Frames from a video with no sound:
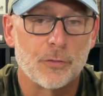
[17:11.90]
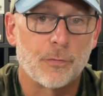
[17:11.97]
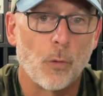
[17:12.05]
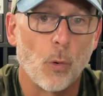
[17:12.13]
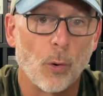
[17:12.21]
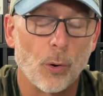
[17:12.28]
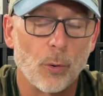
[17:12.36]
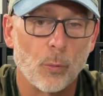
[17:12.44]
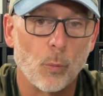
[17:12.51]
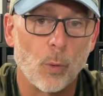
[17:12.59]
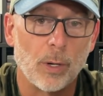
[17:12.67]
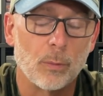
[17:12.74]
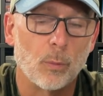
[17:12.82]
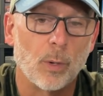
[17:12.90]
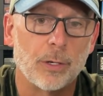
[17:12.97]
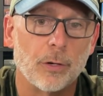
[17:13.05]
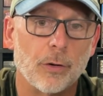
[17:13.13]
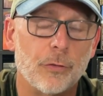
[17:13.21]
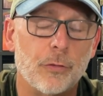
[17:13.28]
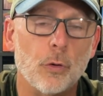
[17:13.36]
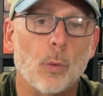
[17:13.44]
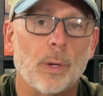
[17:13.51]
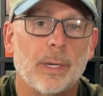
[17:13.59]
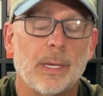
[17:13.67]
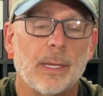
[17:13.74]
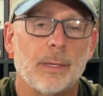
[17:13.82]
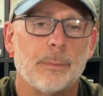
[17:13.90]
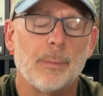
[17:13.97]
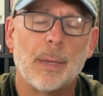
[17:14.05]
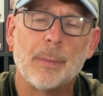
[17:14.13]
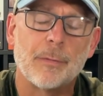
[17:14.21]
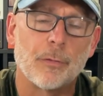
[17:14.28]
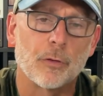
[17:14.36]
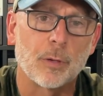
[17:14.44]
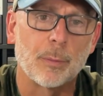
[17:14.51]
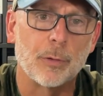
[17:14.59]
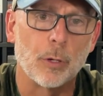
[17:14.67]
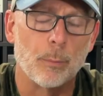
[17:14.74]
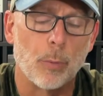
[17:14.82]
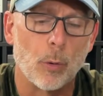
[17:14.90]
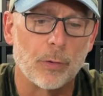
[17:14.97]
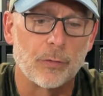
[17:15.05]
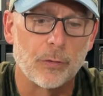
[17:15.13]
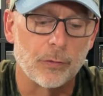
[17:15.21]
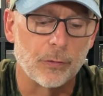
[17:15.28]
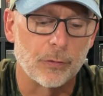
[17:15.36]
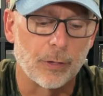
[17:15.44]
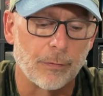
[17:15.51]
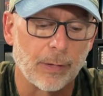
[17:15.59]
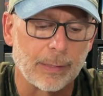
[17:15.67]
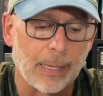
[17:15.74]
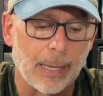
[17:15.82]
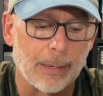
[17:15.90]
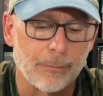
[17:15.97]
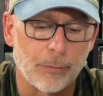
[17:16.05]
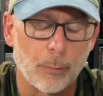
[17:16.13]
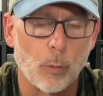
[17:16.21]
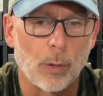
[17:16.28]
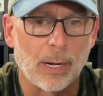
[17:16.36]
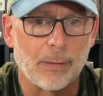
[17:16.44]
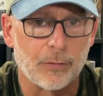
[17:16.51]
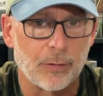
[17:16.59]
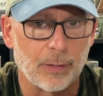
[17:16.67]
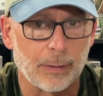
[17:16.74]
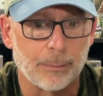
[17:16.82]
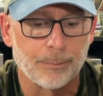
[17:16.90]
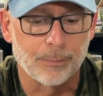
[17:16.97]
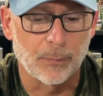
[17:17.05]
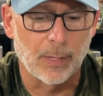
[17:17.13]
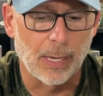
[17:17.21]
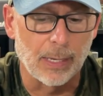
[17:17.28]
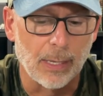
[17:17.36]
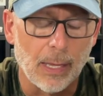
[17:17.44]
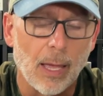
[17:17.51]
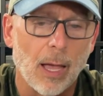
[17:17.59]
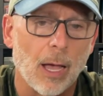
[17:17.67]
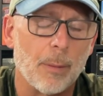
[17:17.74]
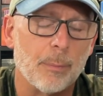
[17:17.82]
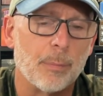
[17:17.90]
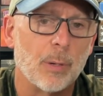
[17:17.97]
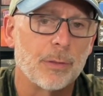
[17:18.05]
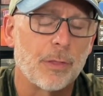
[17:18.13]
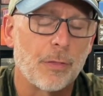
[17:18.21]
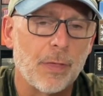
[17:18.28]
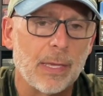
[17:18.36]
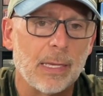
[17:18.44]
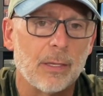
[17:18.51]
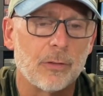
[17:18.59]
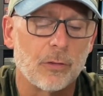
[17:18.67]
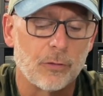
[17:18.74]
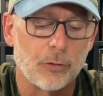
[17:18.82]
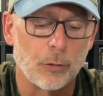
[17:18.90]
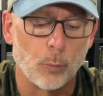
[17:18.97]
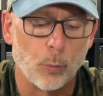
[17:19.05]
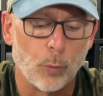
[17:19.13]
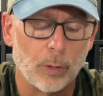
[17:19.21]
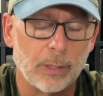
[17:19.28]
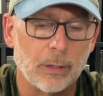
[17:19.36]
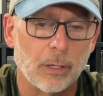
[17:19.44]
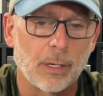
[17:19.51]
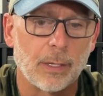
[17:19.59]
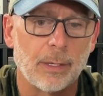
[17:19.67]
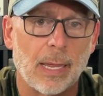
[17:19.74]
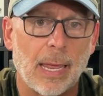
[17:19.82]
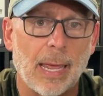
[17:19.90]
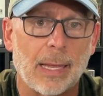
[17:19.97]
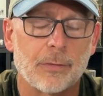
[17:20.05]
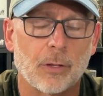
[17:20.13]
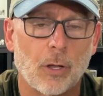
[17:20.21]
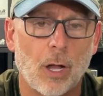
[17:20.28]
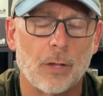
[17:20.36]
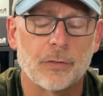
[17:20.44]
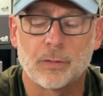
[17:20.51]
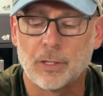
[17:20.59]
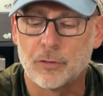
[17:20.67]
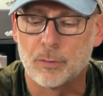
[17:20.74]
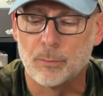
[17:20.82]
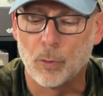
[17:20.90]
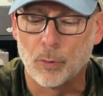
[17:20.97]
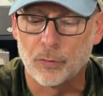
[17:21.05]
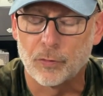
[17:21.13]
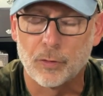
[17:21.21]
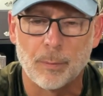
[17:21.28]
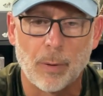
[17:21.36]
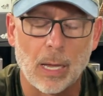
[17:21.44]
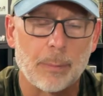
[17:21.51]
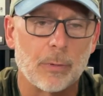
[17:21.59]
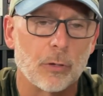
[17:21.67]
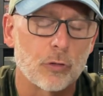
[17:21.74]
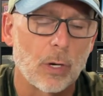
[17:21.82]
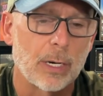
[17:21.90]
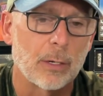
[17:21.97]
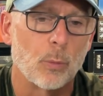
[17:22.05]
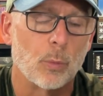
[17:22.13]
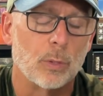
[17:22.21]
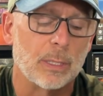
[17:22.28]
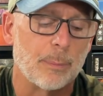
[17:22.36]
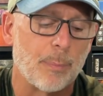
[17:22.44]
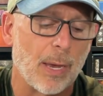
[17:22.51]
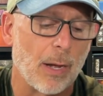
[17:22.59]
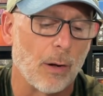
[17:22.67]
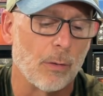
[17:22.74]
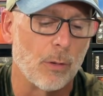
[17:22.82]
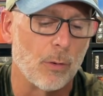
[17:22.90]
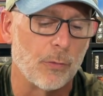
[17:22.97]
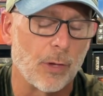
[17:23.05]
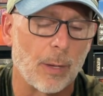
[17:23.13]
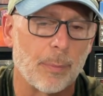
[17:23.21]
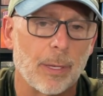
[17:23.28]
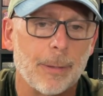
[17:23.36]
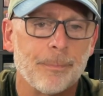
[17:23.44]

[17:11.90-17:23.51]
for what you're doing, and maybe for some of your bonuses and stuff like that, from what I've seen. Okay, but the thing is you're really looking at the constellation bonuses at the bottom. You're trying to really pair those up,